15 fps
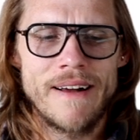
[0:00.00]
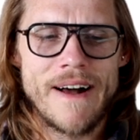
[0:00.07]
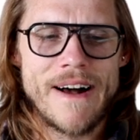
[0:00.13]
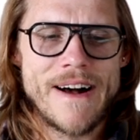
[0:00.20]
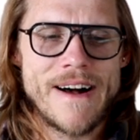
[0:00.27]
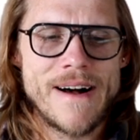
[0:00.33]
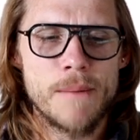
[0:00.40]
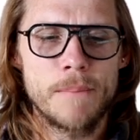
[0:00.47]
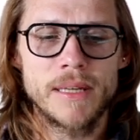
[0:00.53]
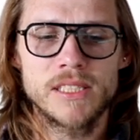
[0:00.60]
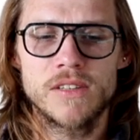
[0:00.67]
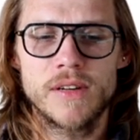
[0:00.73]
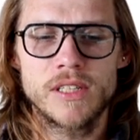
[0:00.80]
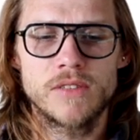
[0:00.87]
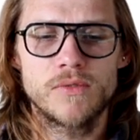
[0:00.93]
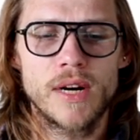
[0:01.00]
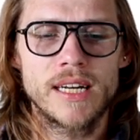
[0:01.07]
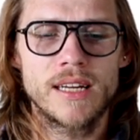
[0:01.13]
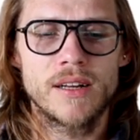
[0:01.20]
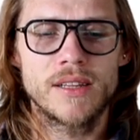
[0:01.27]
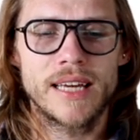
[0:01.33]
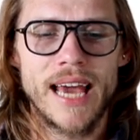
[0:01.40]
Best defensive
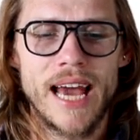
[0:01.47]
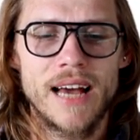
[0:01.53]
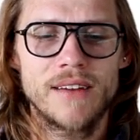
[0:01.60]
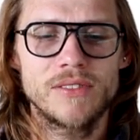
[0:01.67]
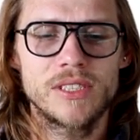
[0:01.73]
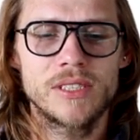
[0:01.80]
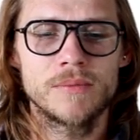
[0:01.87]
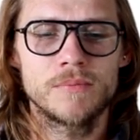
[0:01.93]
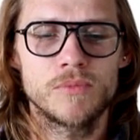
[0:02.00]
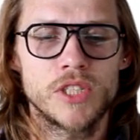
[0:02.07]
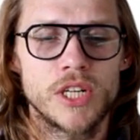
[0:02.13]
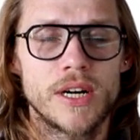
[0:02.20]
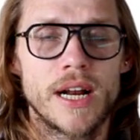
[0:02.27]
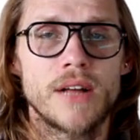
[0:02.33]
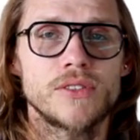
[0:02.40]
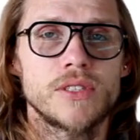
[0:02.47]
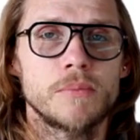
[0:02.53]
rating on the Cavs? Jared Allen's